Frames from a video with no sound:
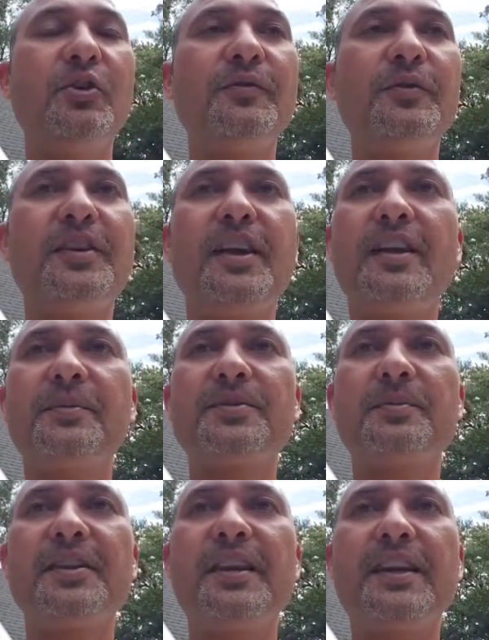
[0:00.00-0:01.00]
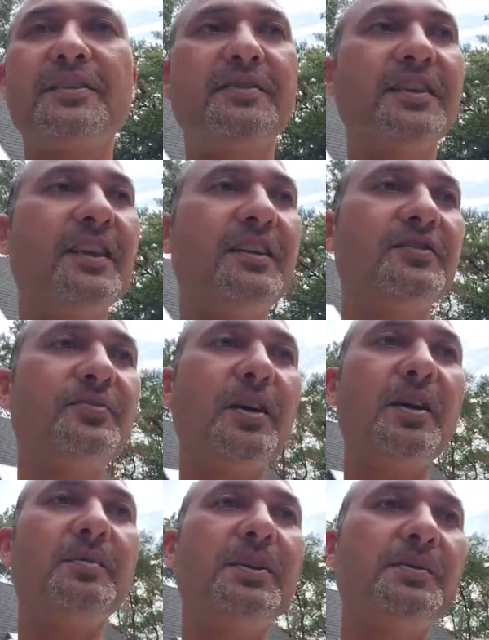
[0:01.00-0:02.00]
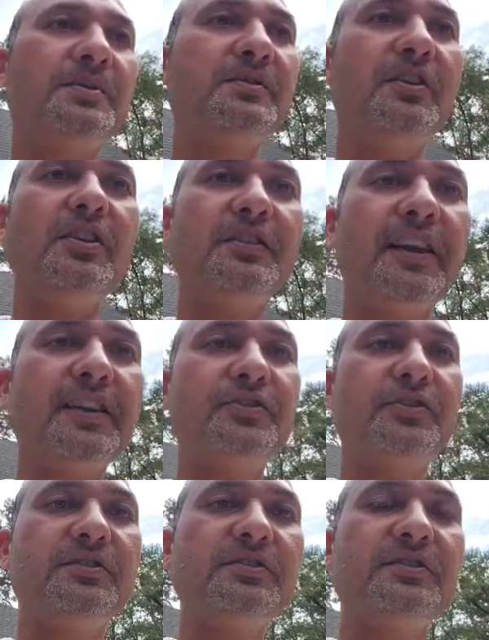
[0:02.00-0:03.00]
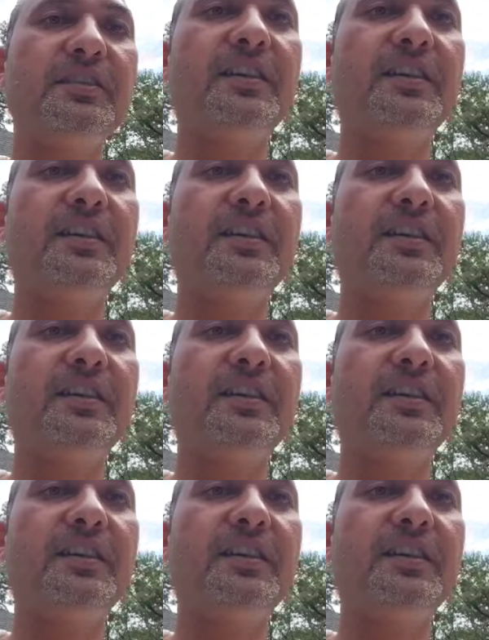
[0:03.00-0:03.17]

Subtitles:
Hopefully that helps somebody out. Again, Spa Marble, all natural.